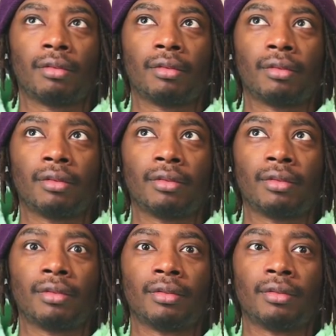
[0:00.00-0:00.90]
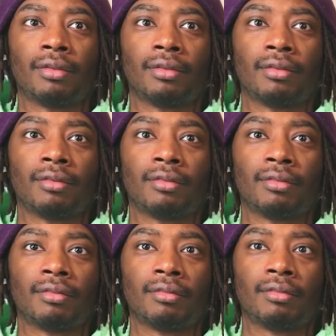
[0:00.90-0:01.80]

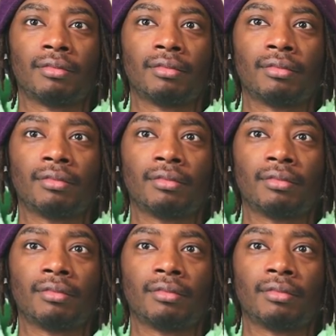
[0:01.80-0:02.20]
This person isn't speaking.